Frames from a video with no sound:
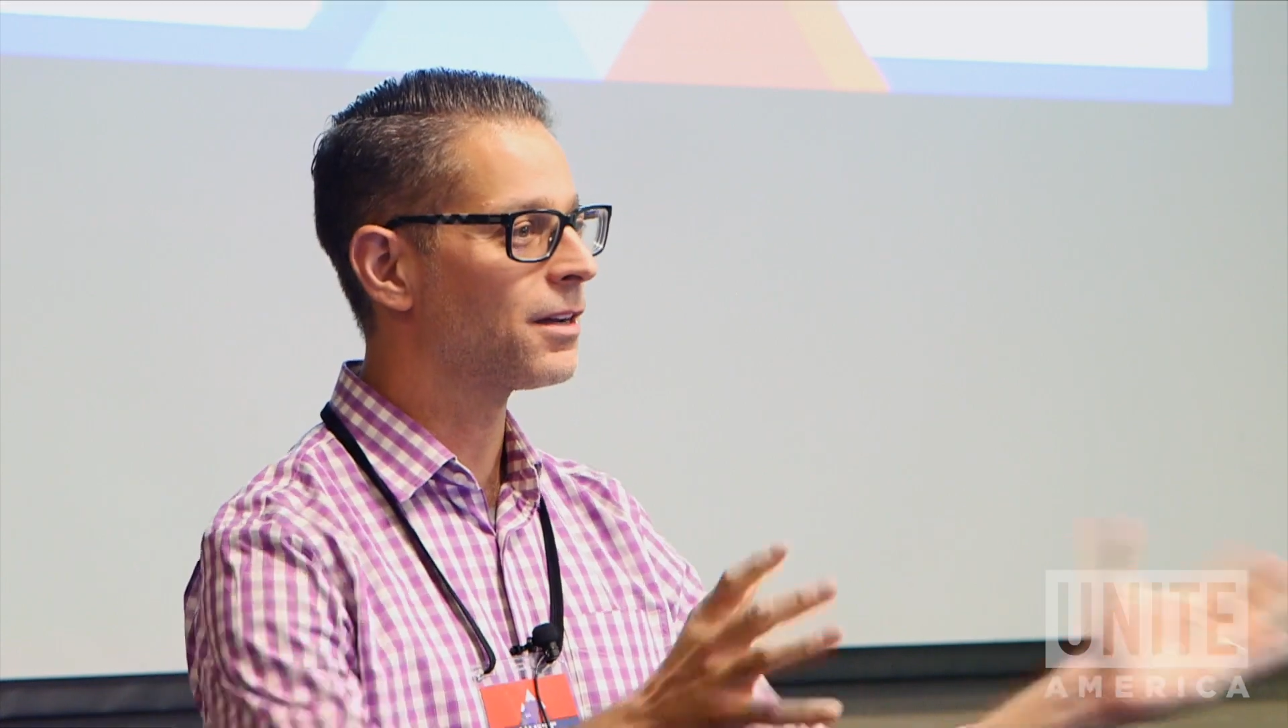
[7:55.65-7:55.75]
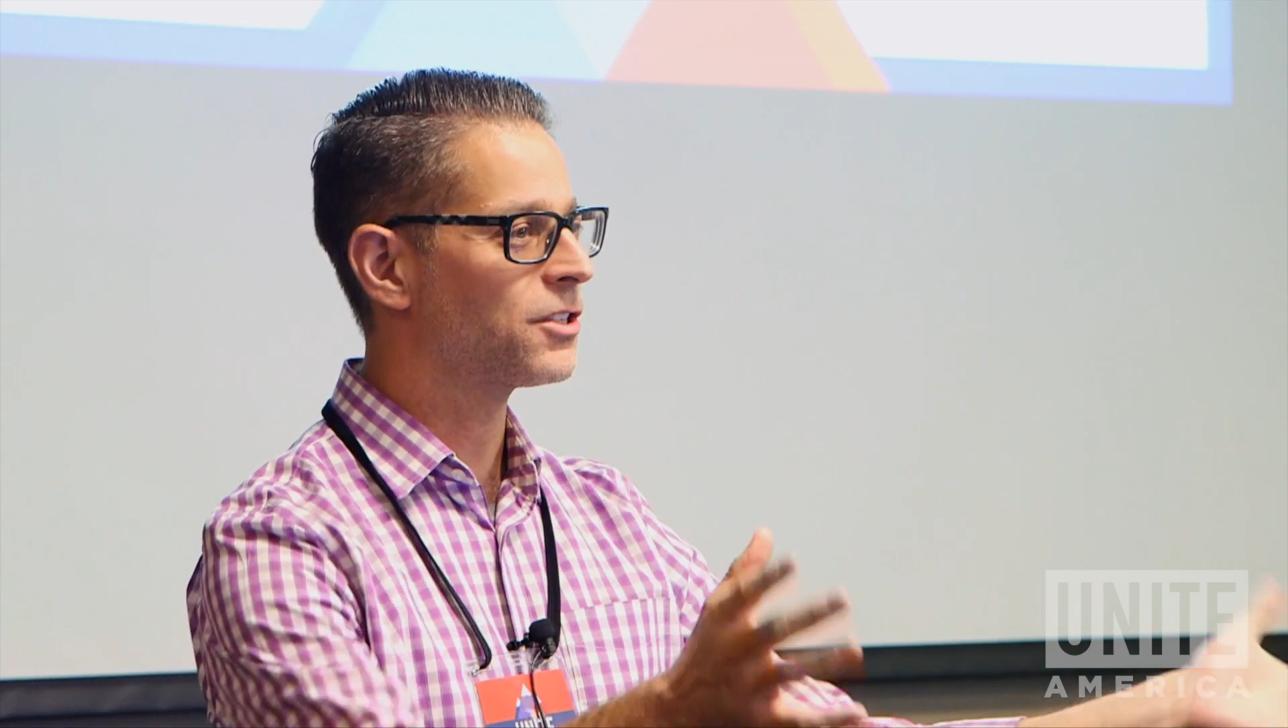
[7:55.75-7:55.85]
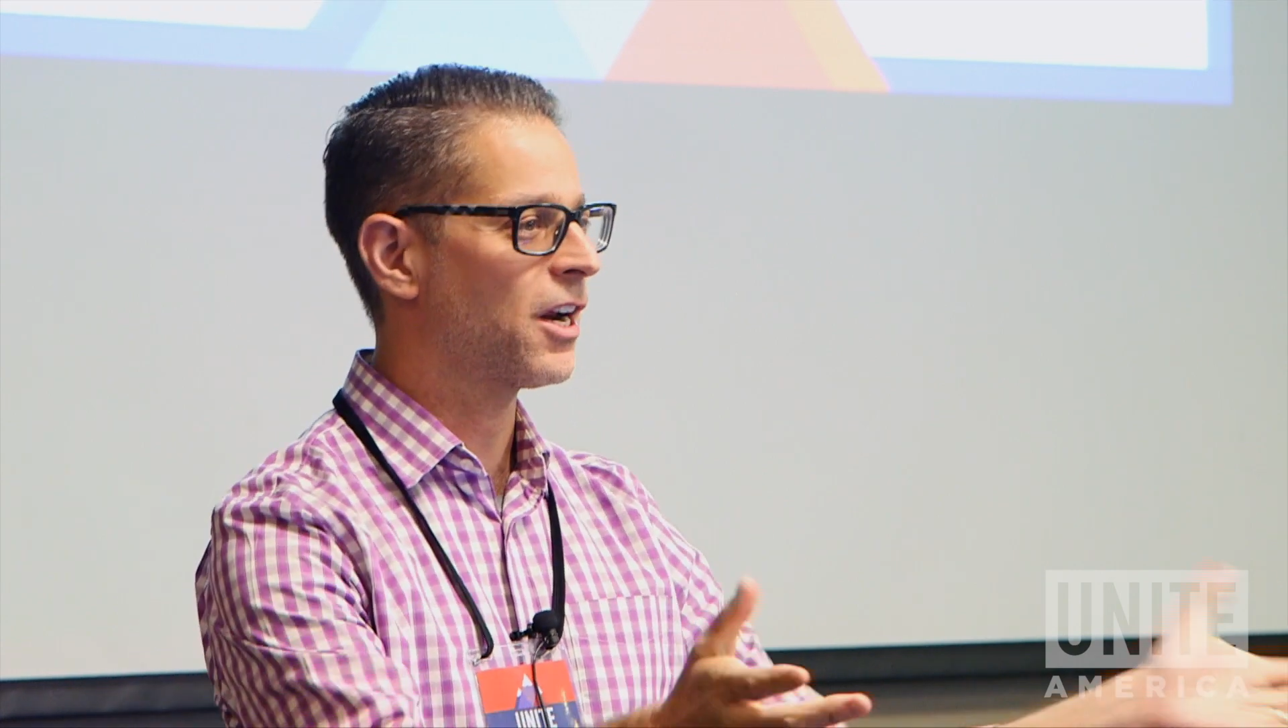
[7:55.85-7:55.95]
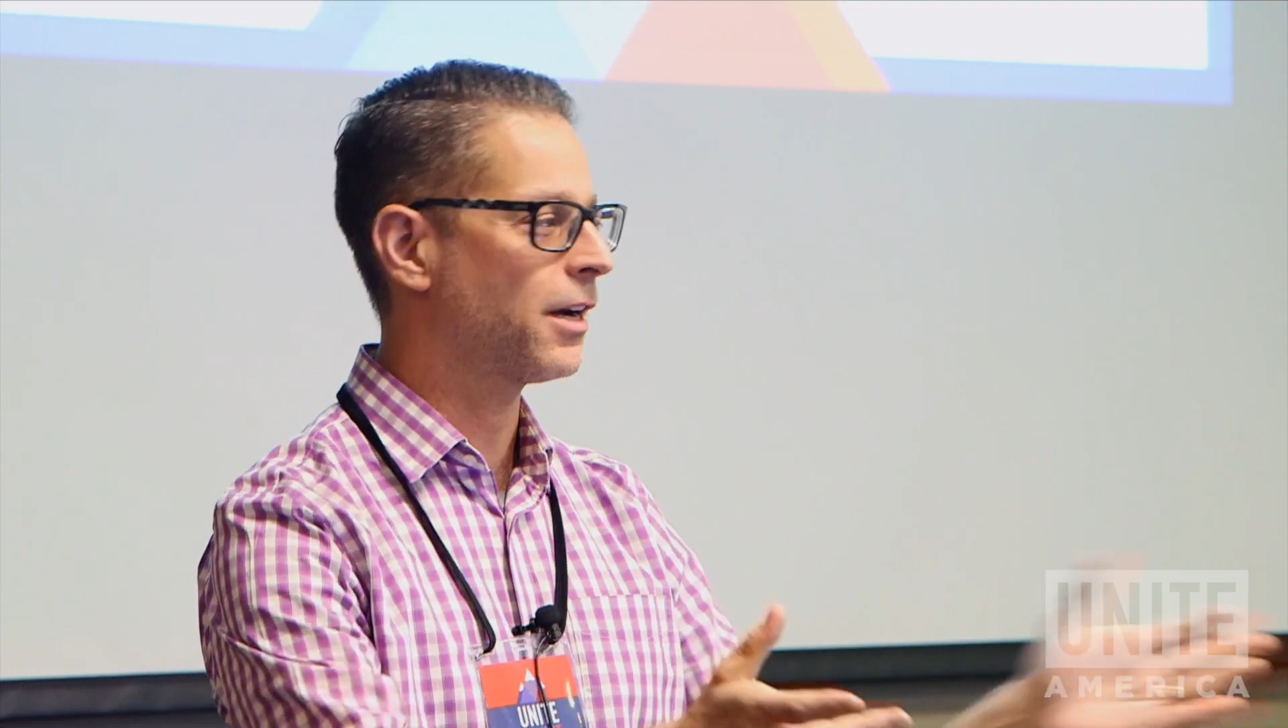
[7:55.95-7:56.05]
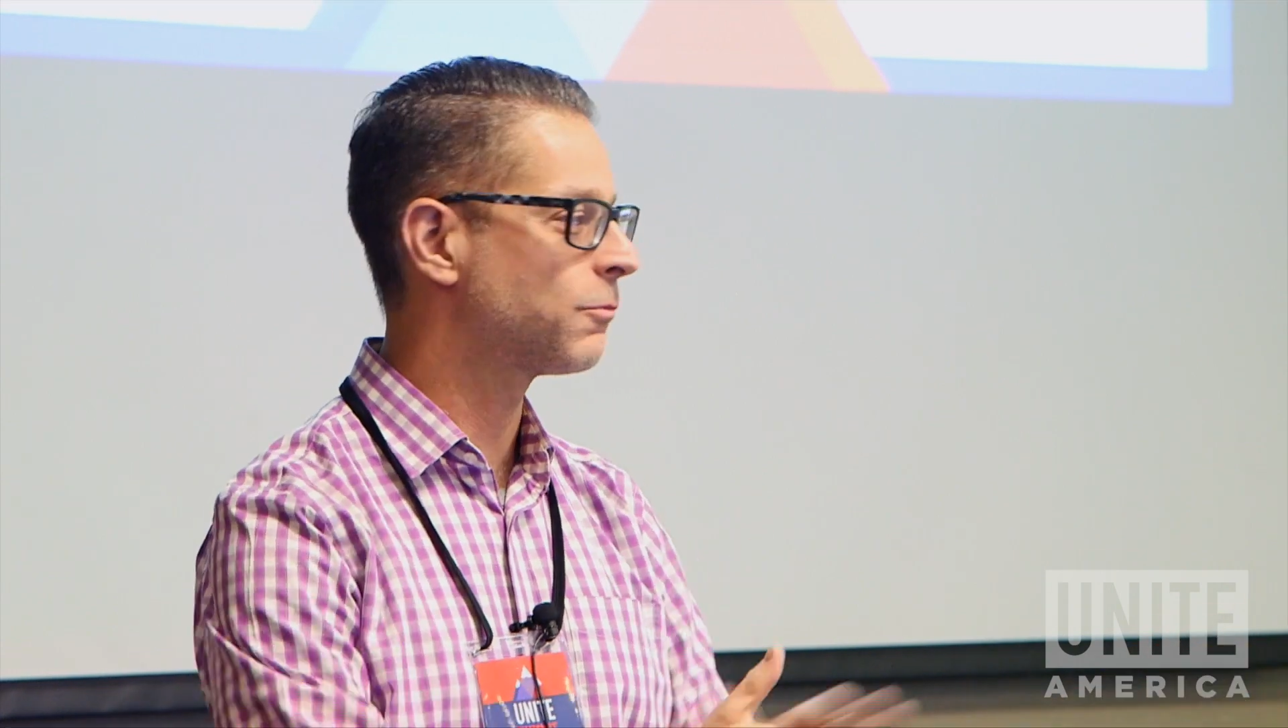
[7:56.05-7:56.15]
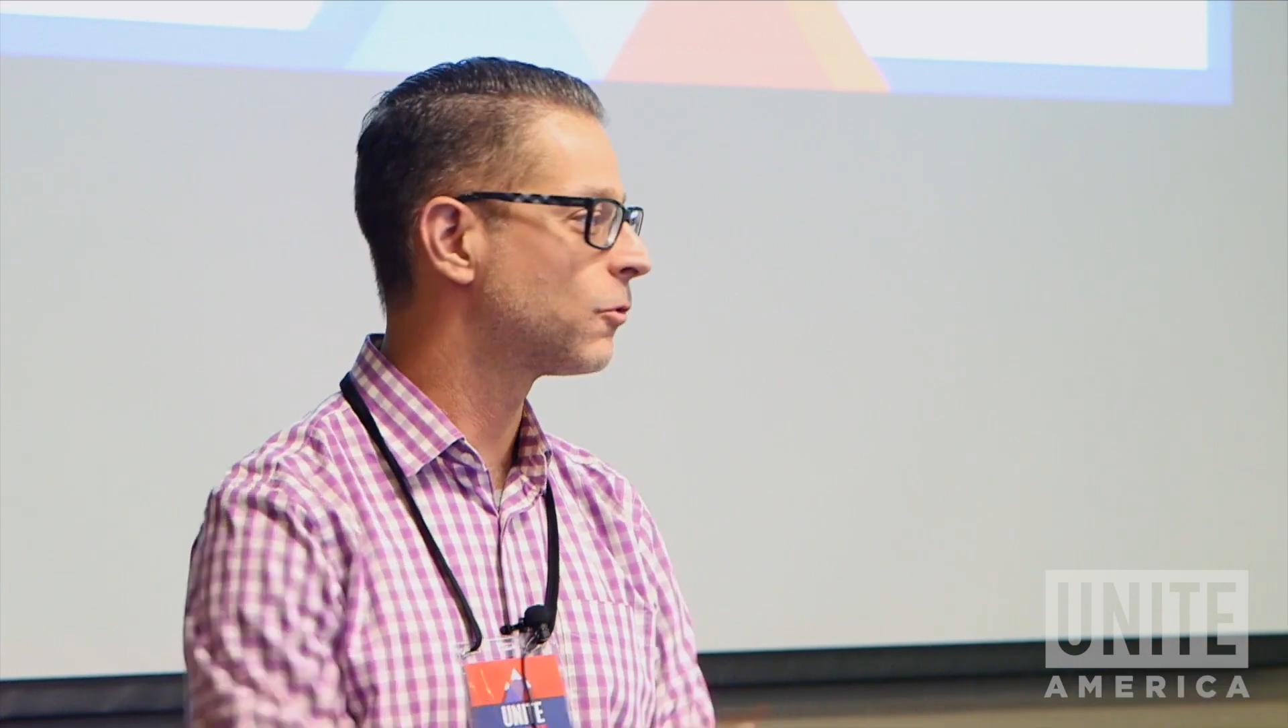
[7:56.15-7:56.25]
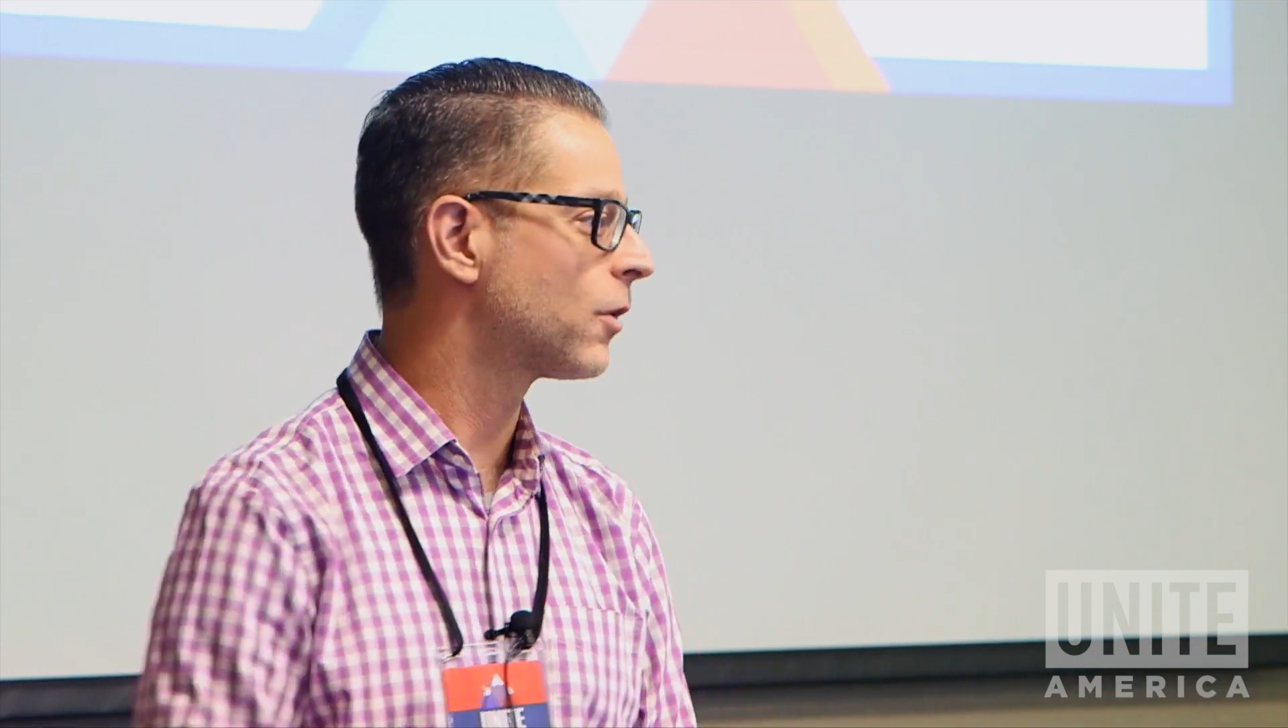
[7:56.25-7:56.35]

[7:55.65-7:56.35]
chatting